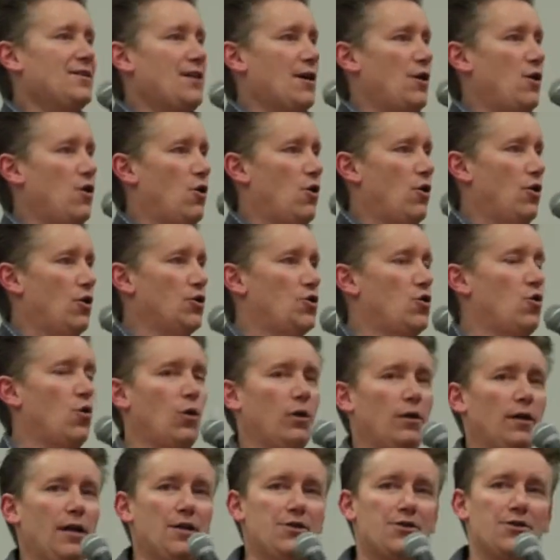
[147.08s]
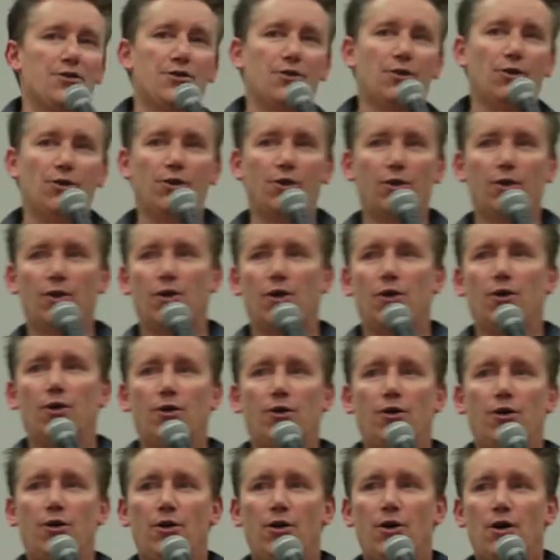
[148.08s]
is a hardcore lesson to learn,
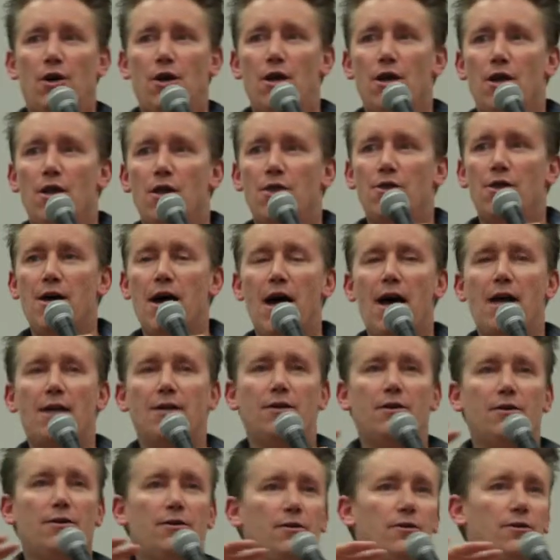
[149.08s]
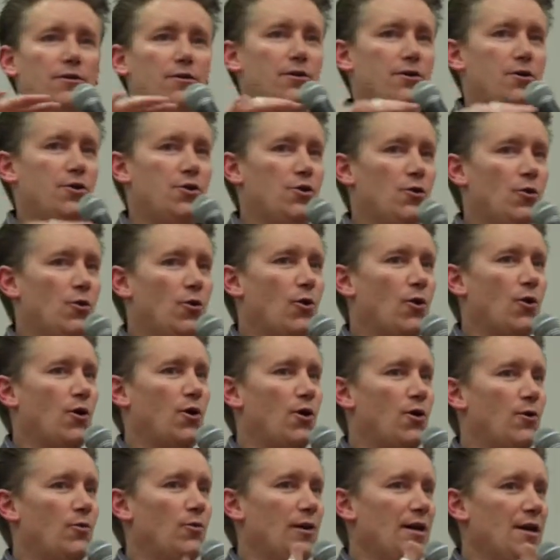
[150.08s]
that
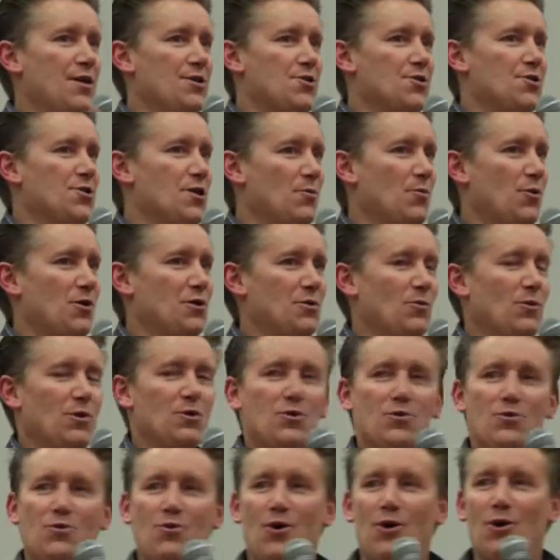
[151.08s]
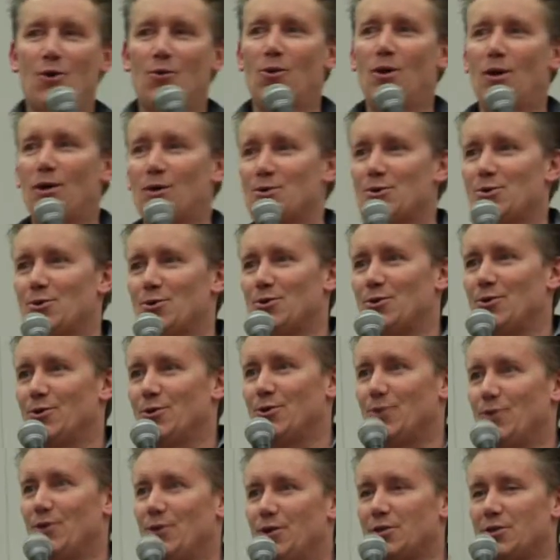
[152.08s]
your relationship wasn't what you thought it was.
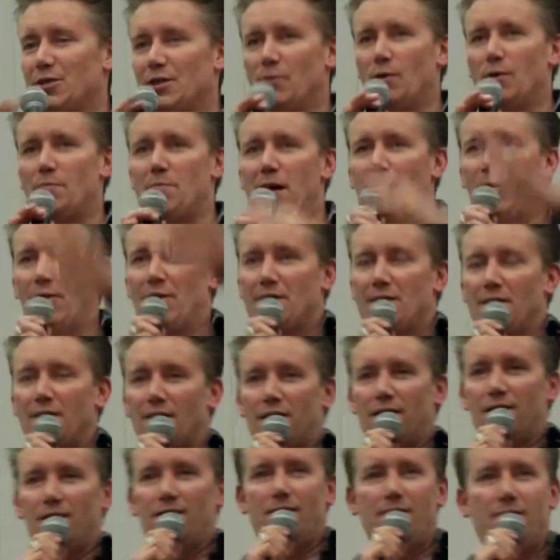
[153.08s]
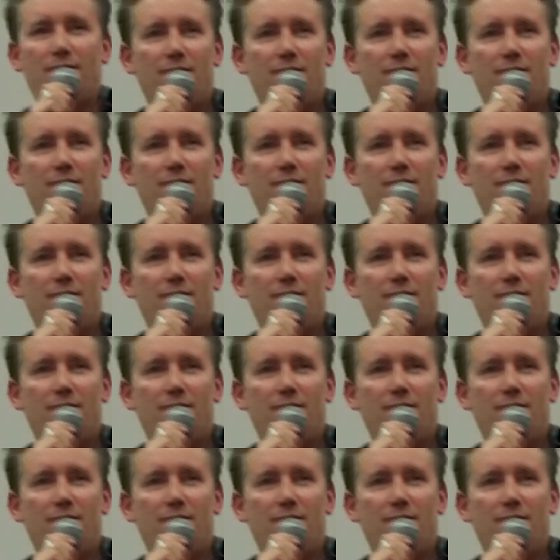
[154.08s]
Is anyone married here?